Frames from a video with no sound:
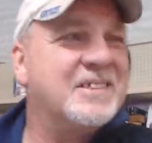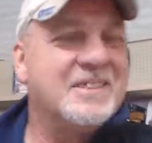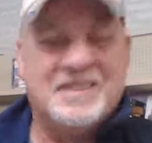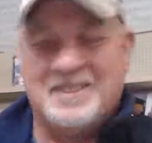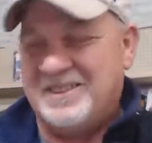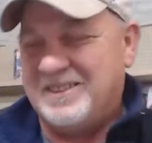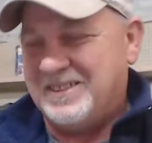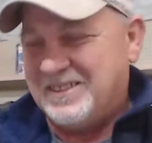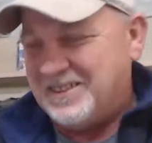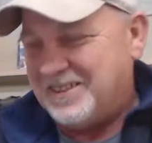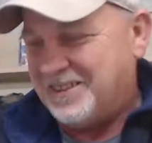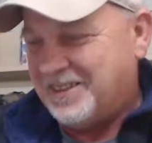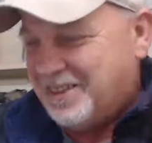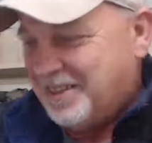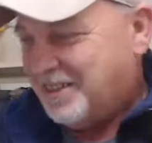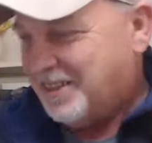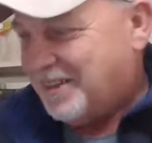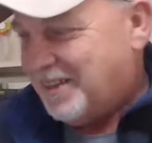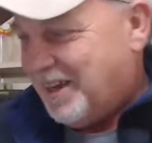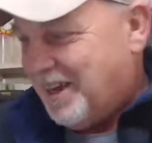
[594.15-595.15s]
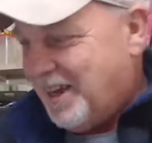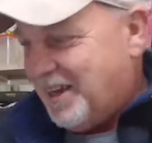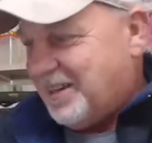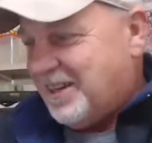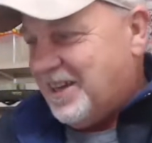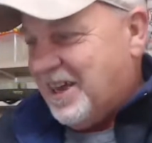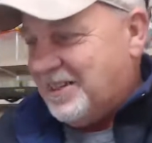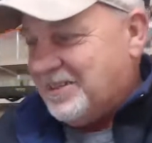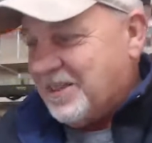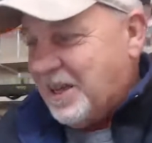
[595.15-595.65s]
All right,
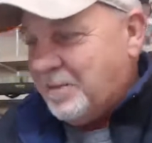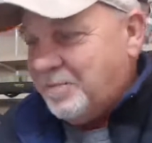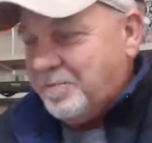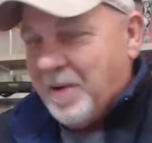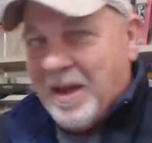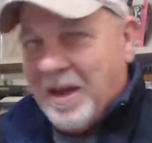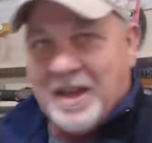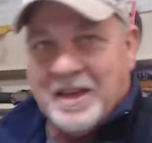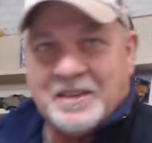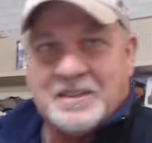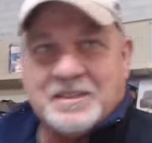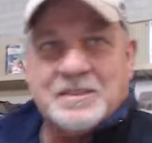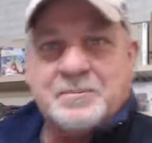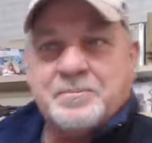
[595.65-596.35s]
guys, I'm back.